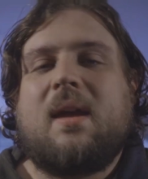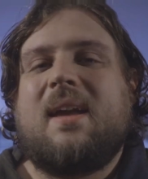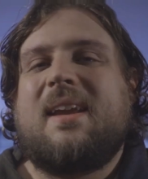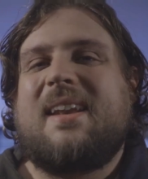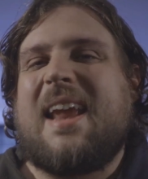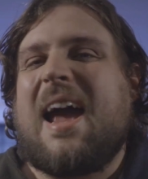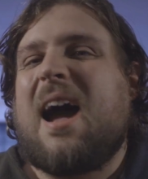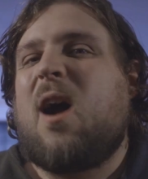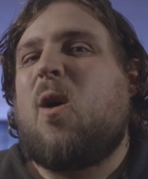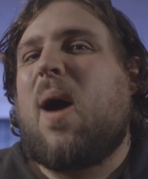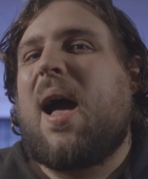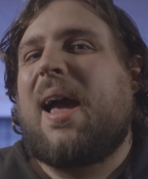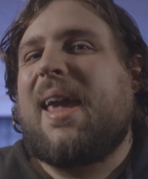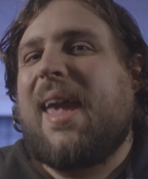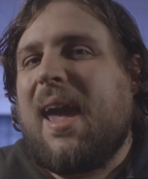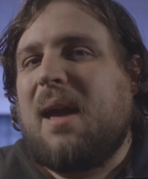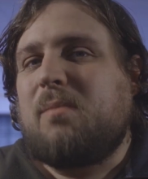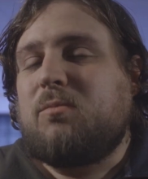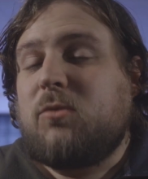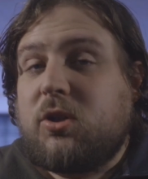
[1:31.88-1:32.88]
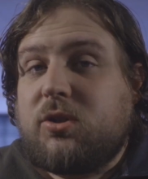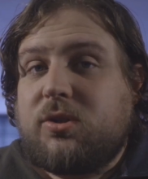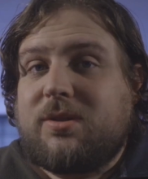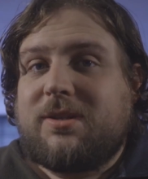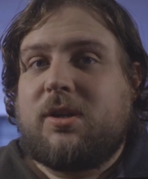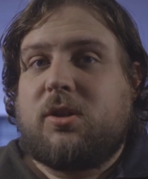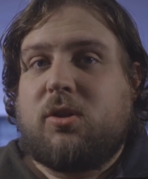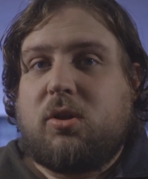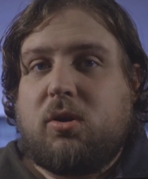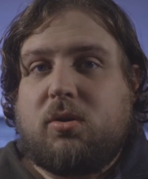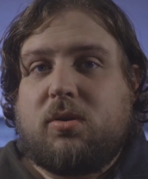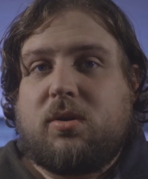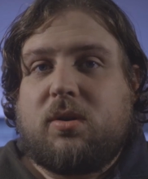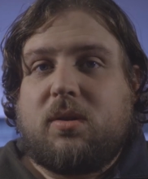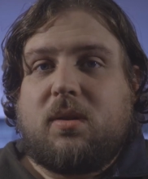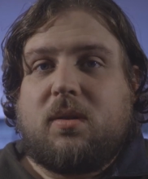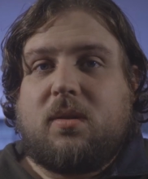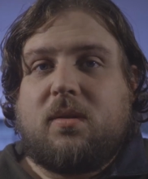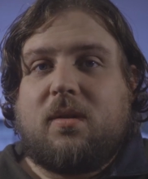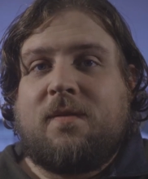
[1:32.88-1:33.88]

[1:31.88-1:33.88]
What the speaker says: Now, I am going to include